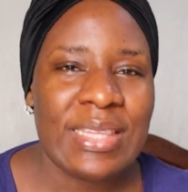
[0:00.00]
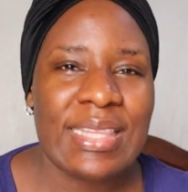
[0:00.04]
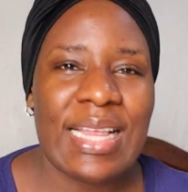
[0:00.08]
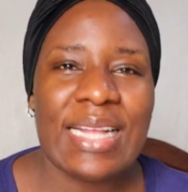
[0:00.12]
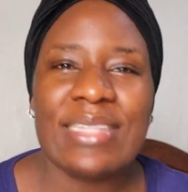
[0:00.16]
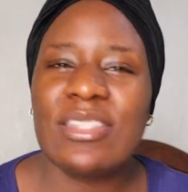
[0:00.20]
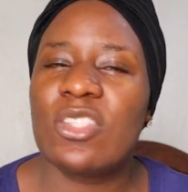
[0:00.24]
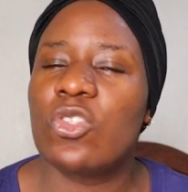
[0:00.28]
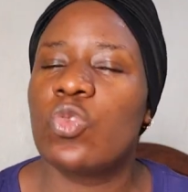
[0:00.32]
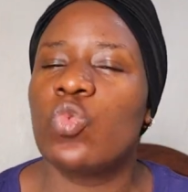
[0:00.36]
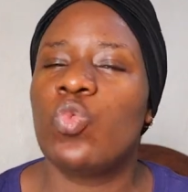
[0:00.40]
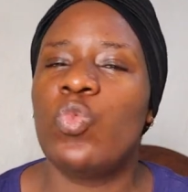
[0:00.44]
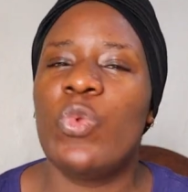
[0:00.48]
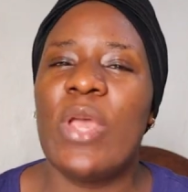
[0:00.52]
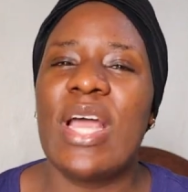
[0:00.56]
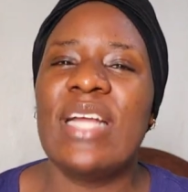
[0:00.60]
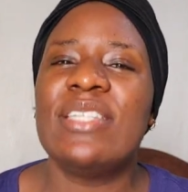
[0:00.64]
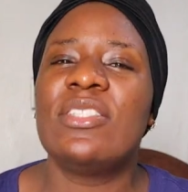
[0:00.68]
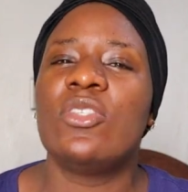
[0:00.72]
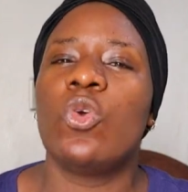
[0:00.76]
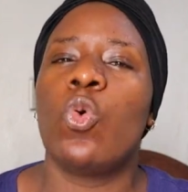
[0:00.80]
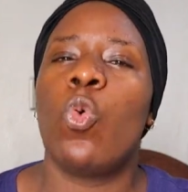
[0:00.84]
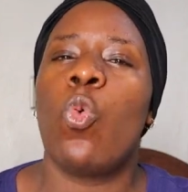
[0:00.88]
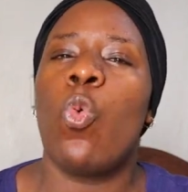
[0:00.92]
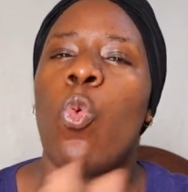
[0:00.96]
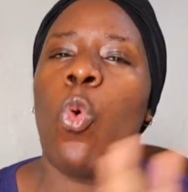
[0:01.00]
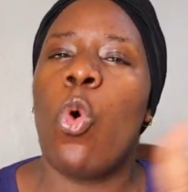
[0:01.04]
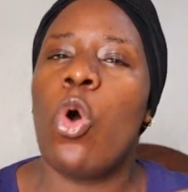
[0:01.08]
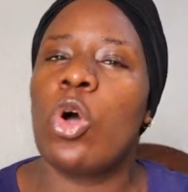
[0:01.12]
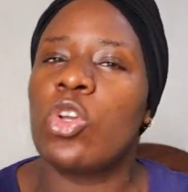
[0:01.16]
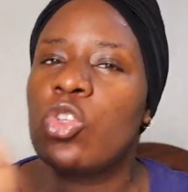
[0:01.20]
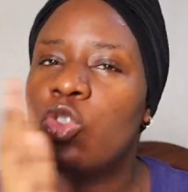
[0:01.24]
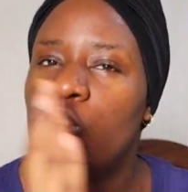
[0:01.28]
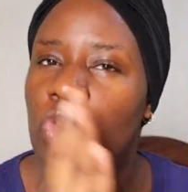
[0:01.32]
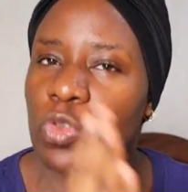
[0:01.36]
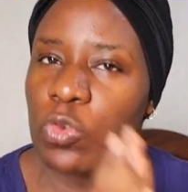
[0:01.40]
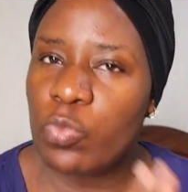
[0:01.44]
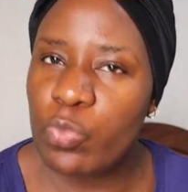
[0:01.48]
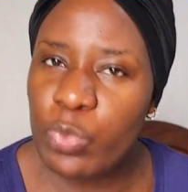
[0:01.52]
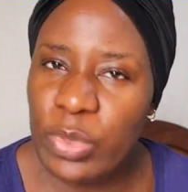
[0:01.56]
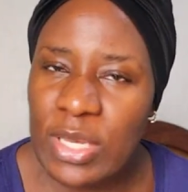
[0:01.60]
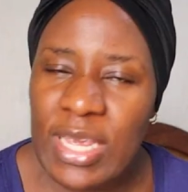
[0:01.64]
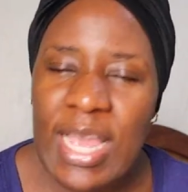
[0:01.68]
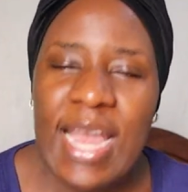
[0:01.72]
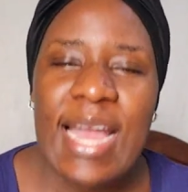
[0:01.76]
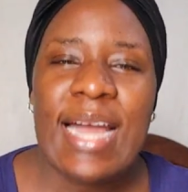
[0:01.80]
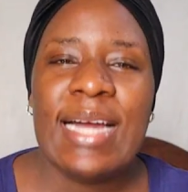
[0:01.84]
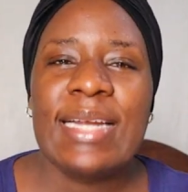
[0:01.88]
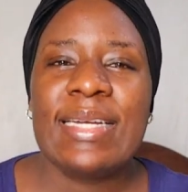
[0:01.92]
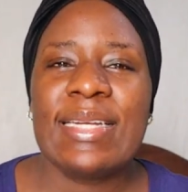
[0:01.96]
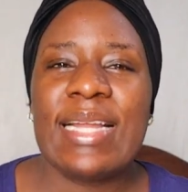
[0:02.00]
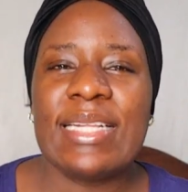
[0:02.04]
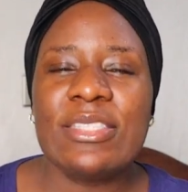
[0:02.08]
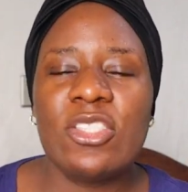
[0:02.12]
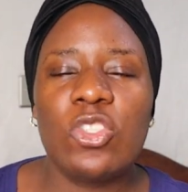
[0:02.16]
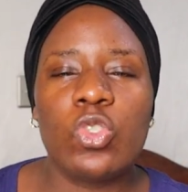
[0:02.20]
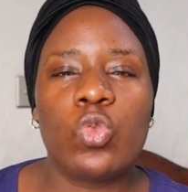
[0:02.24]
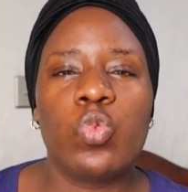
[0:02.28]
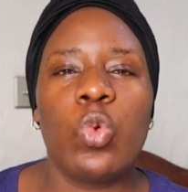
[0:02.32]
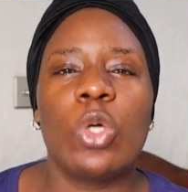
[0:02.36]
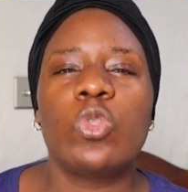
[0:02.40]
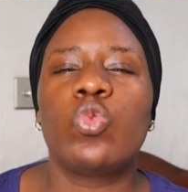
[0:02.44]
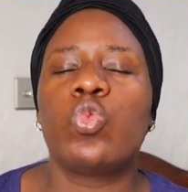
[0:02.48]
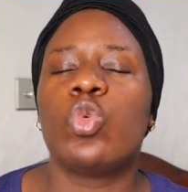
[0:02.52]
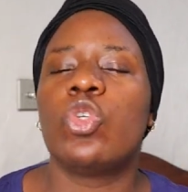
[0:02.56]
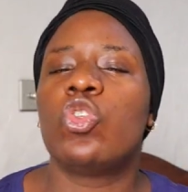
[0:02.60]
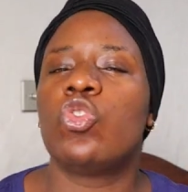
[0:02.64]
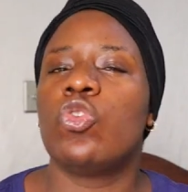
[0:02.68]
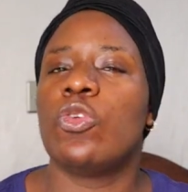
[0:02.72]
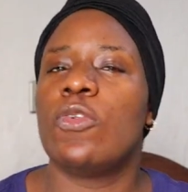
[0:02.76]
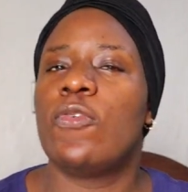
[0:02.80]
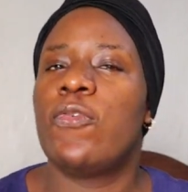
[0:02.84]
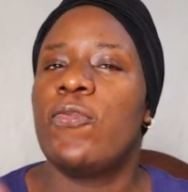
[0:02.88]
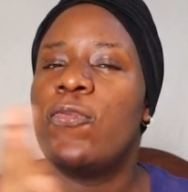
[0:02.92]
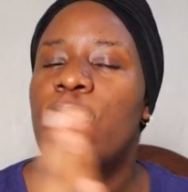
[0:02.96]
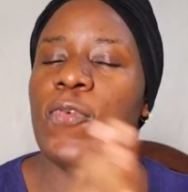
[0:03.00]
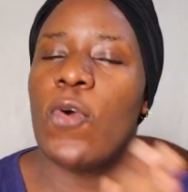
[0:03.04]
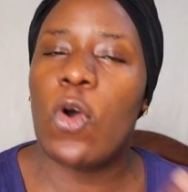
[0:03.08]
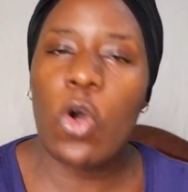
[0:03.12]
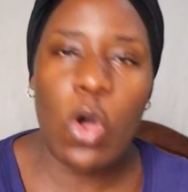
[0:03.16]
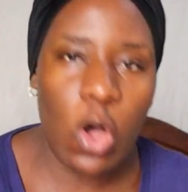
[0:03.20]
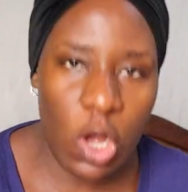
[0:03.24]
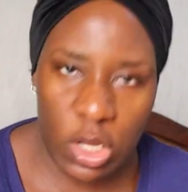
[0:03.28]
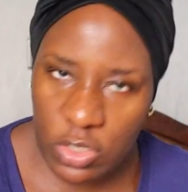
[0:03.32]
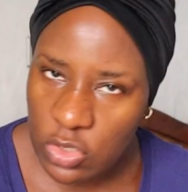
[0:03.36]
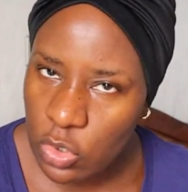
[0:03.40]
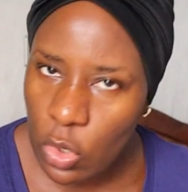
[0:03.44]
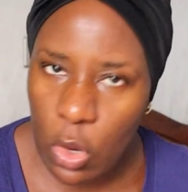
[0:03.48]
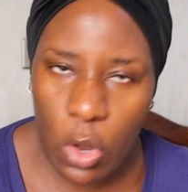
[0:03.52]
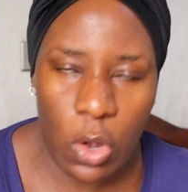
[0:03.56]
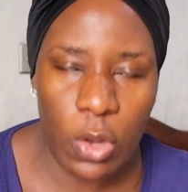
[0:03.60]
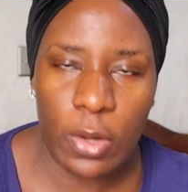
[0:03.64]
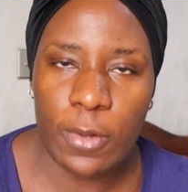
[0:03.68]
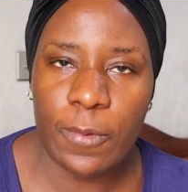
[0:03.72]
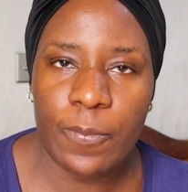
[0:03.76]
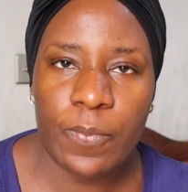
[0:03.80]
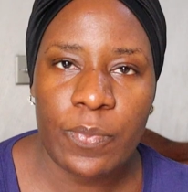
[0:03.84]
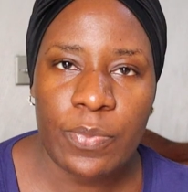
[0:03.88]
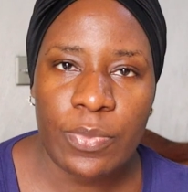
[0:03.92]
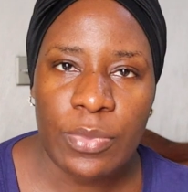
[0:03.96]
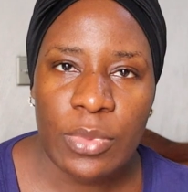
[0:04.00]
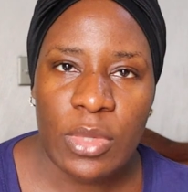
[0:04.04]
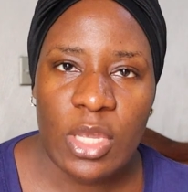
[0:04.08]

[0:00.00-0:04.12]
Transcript: That is where the war should be. That is what we should focus on.